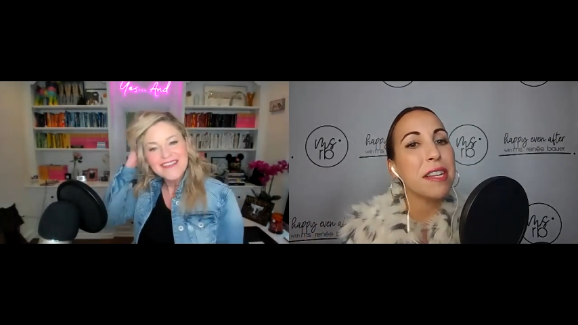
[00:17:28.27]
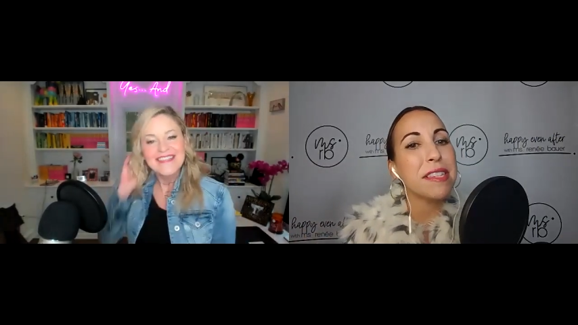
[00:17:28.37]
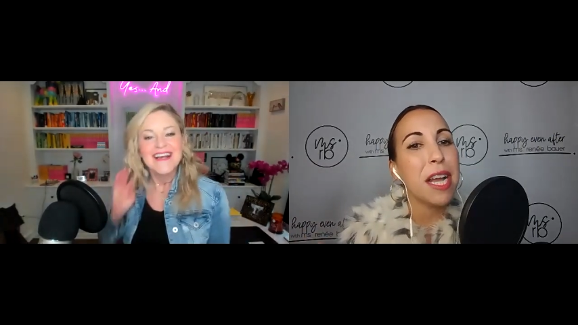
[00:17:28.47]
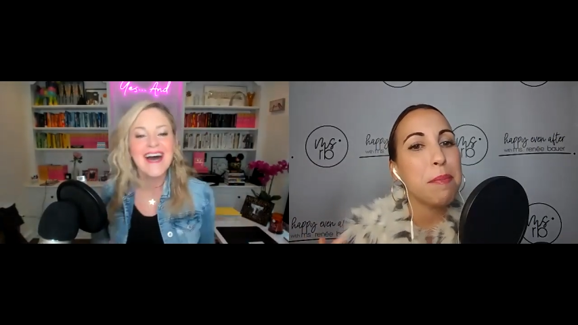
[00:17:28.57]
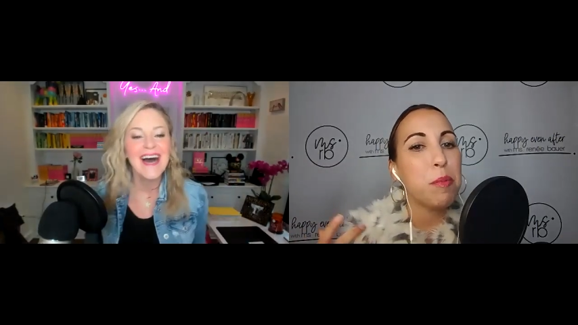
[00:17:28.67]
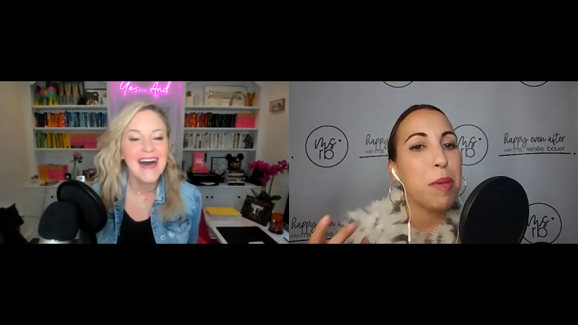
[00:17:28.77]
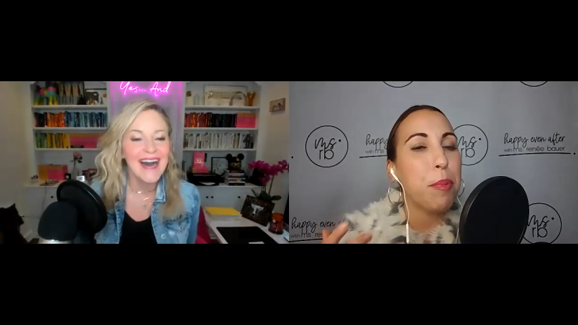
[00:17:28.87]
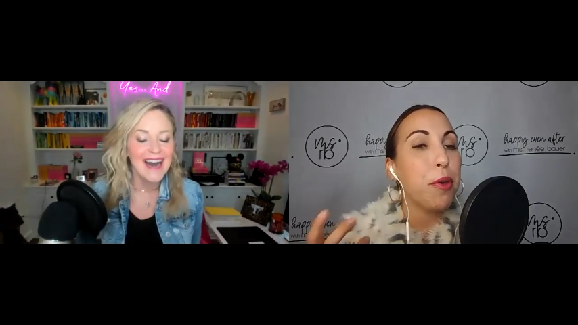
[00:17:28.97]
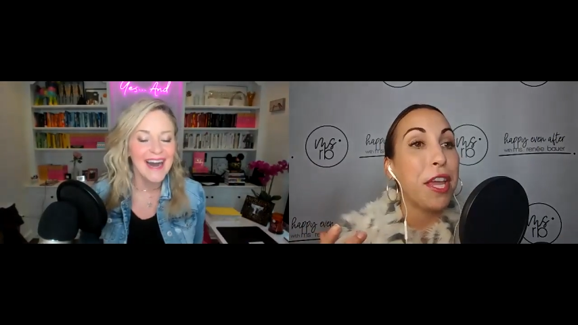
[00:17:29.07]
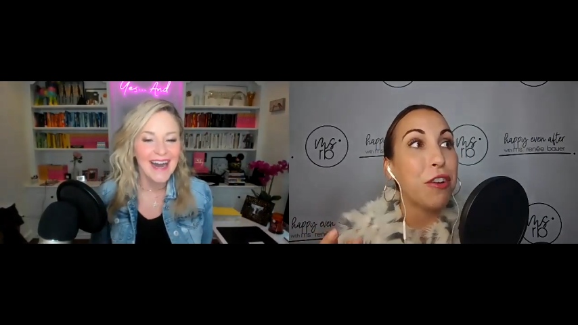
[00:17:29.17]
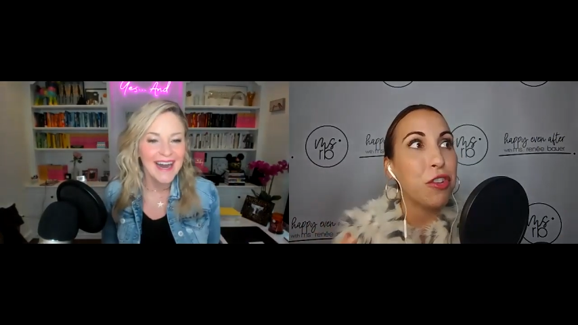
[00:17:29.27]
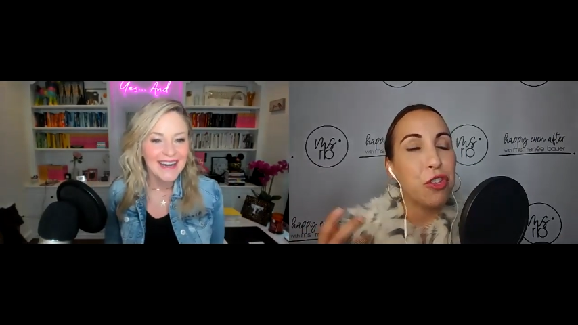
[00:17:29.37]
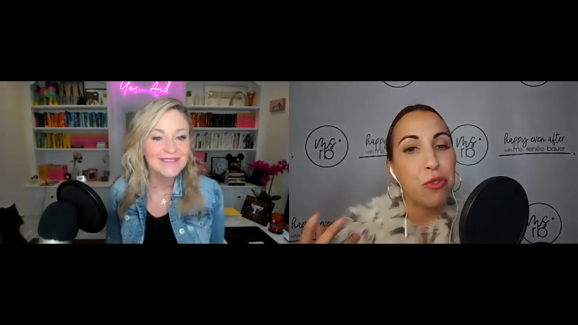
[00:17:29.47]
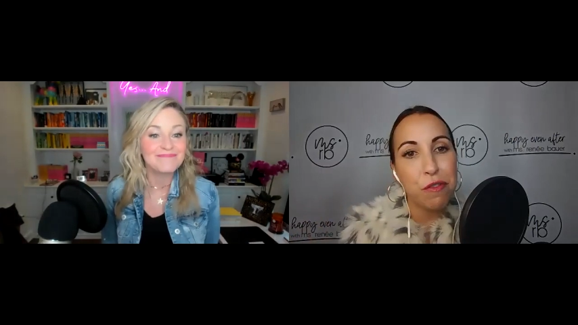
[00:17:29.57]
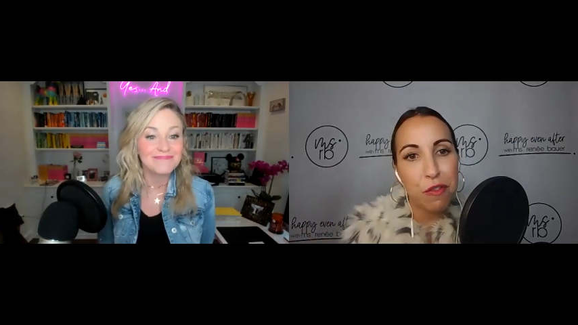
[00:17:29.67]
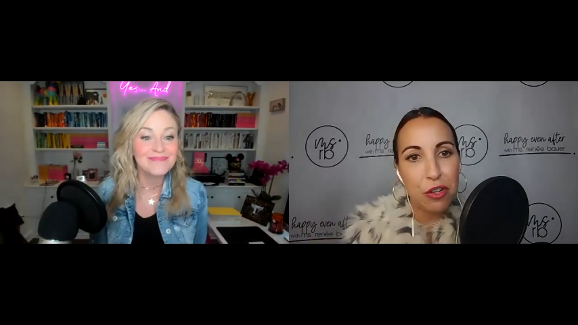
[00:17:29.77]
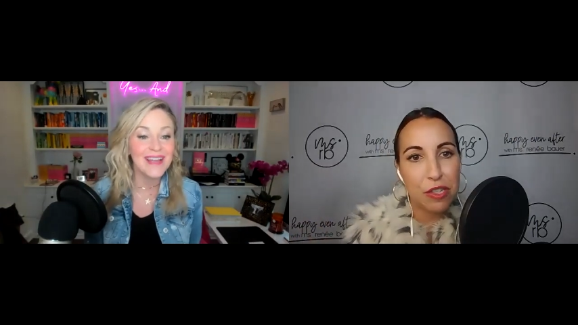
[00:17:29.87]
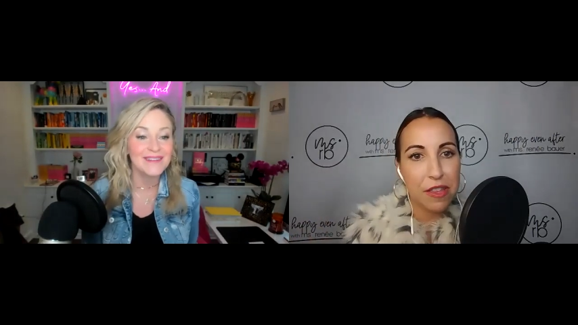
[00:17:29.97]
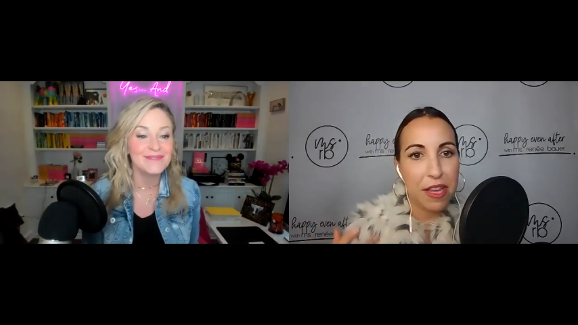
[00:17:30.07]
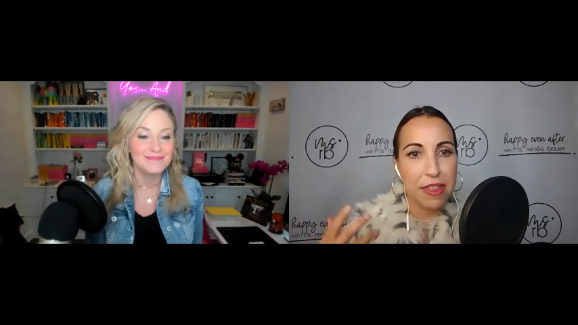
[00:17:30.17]
Speaker 1: of times people hear universe
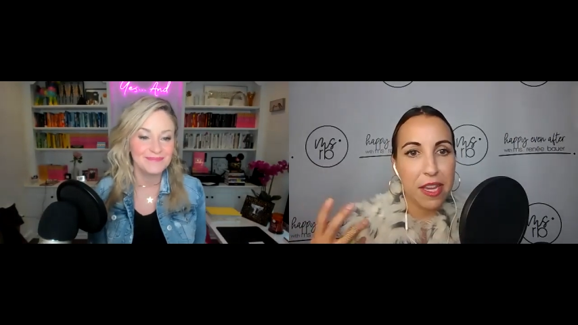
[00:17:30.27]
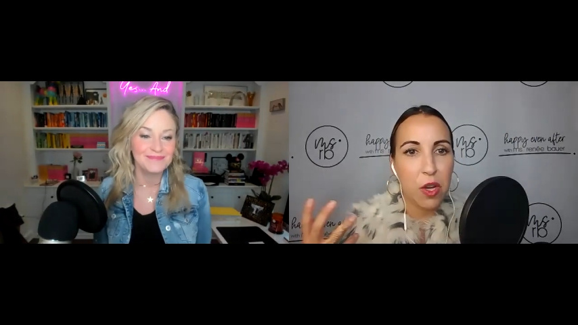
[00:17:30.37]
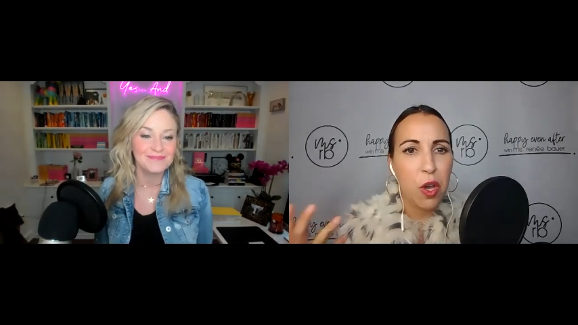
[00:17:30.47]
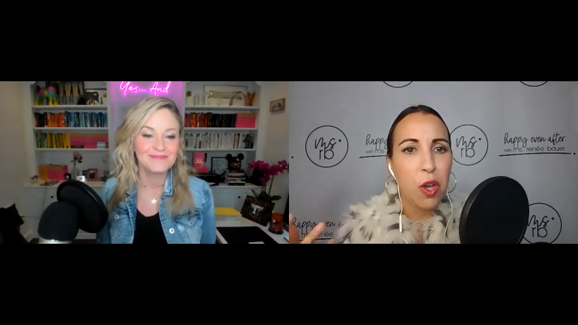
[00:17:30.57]
and they think